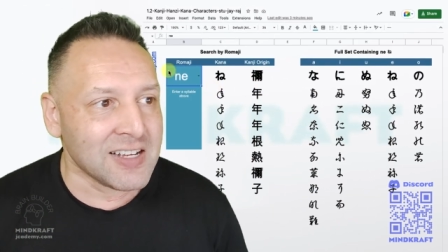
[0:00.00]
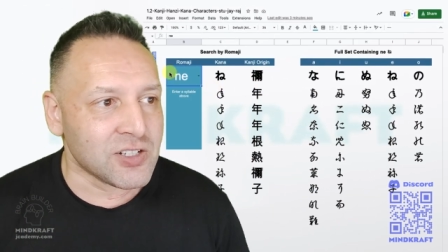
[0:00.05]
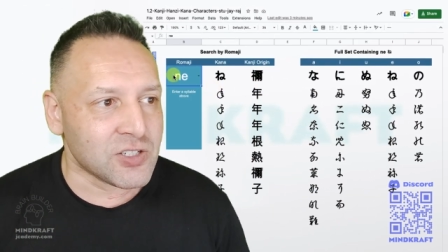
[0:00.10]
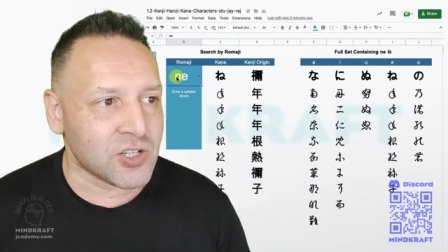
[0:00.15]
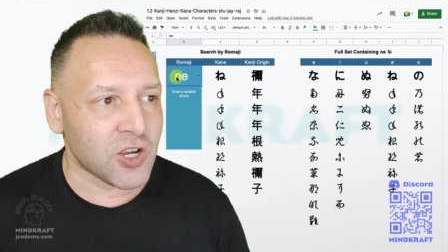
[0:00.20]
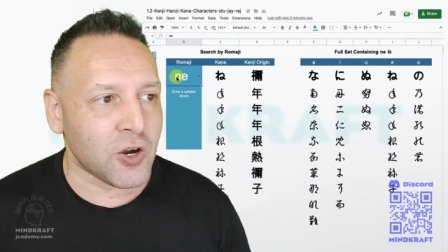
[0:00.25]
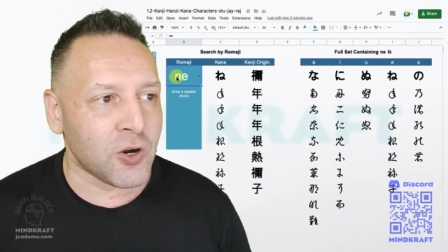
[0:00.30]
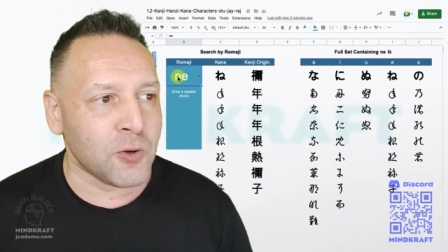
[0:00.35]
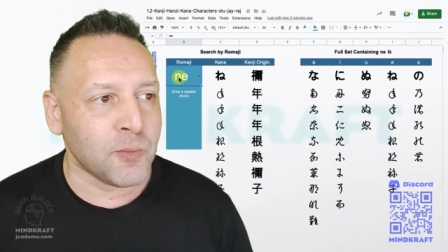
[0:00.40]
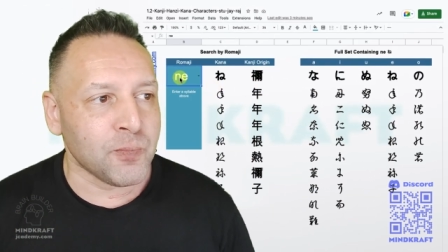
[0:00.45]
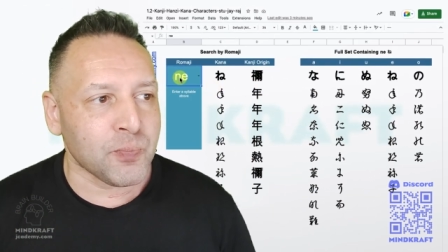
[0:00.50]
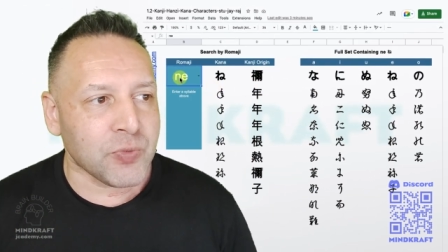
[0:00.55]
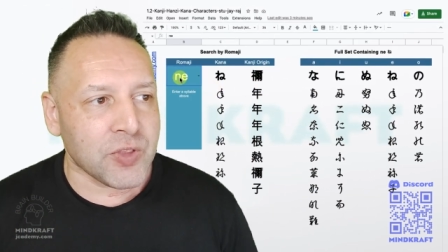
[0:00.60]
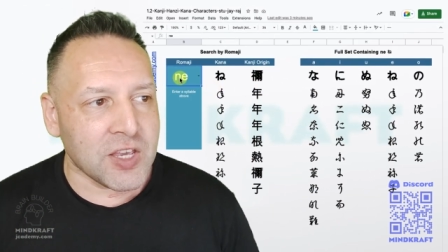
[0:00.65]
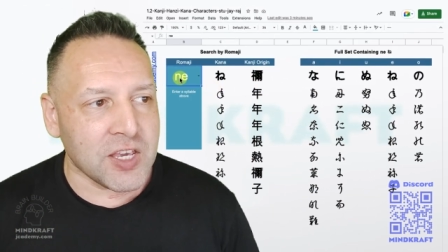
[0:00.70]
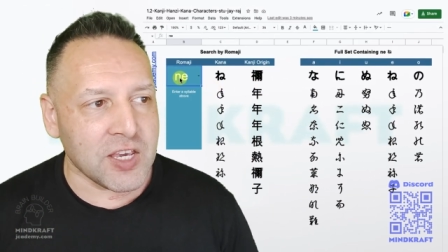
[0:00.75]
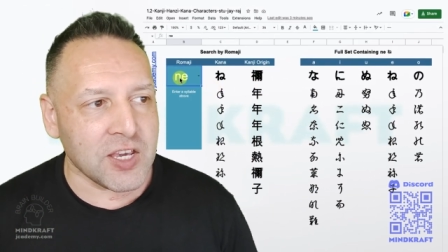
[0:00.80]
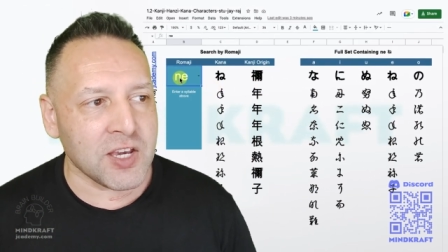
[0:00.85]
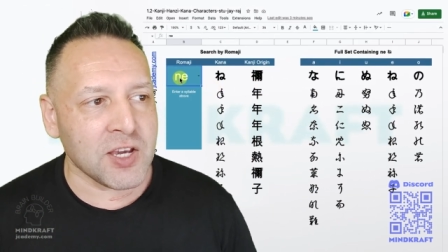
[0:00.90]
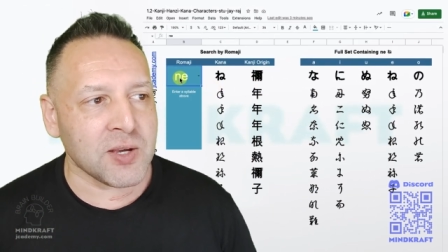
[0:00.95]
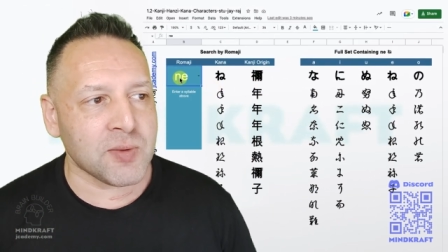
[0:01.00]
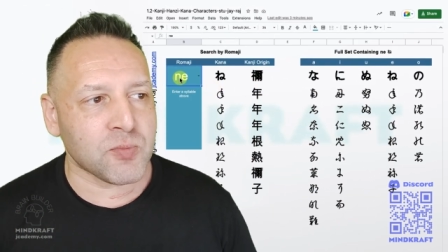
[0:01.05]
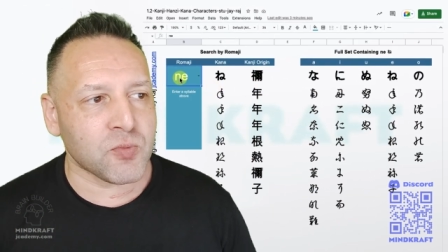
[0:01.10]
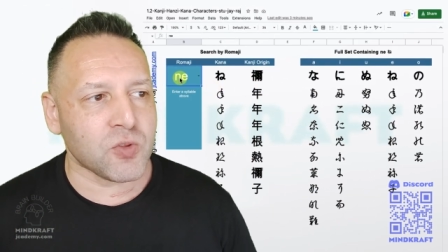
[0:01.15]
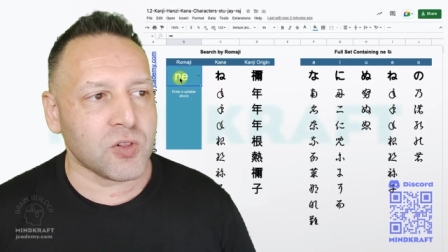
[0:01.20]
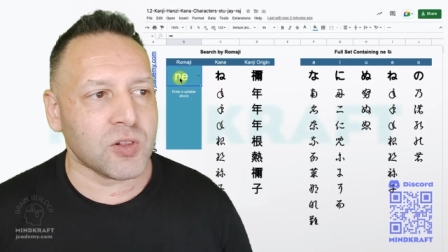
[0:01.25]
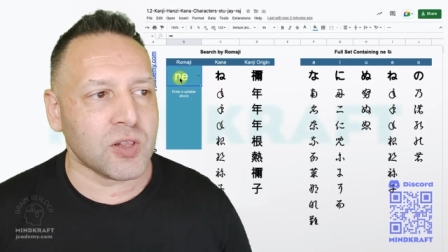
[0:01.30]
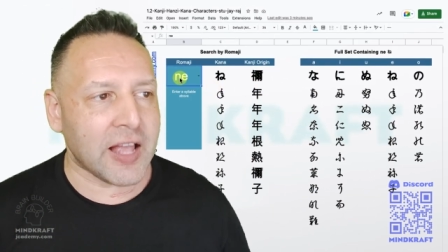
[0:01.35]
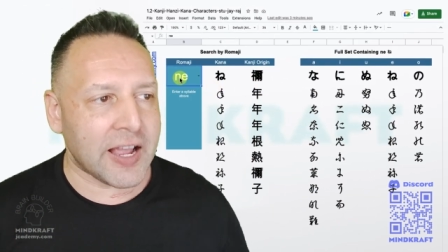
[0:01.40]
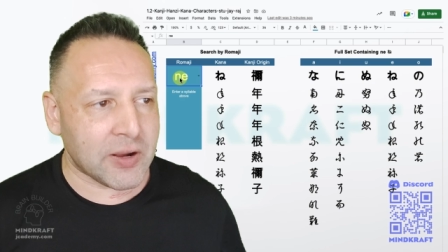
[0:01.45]
So here,
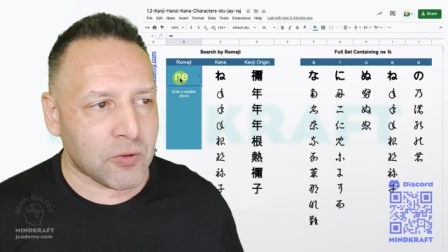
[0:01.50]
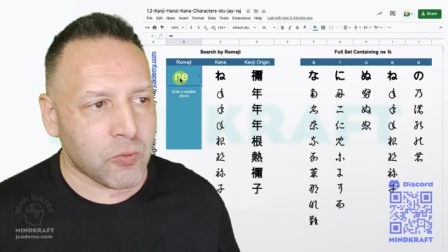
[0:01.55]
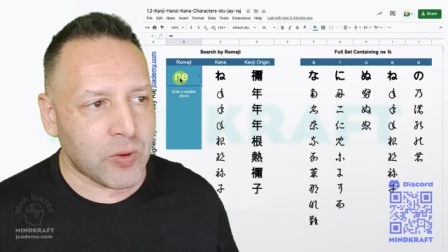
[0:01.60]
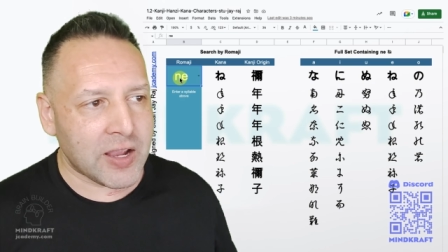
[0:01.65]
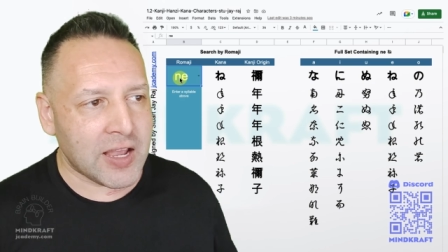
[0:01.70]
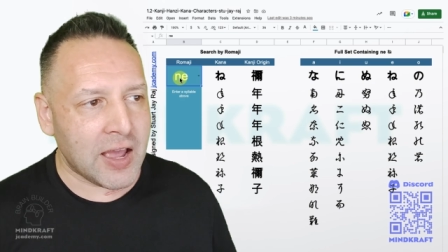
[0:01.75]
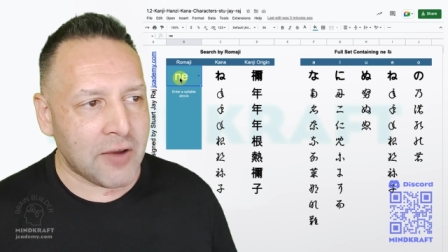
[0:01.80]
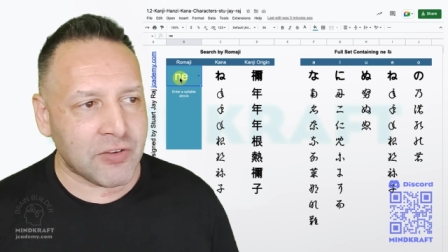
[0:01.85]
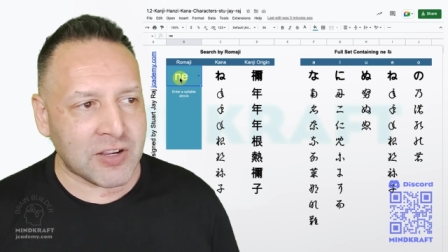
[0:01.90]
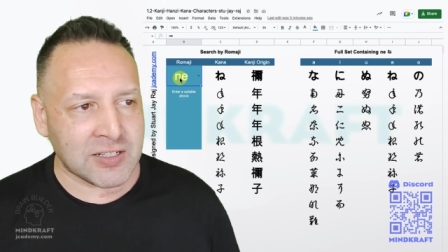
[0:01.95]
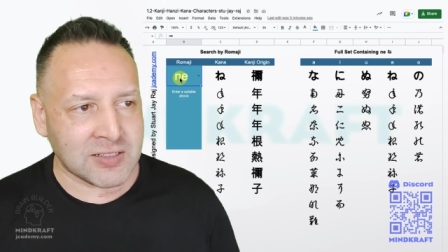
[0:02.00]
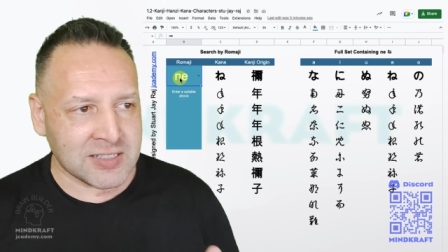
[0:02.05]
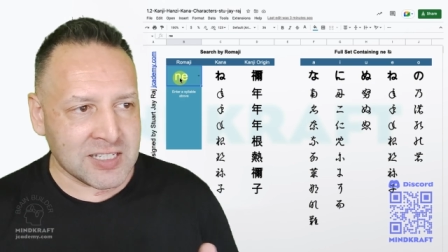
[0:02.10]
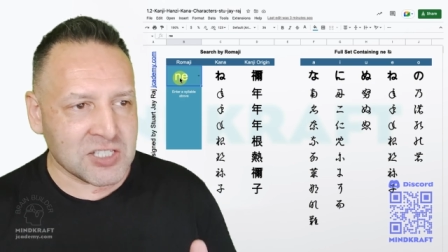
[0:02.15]
like we're having,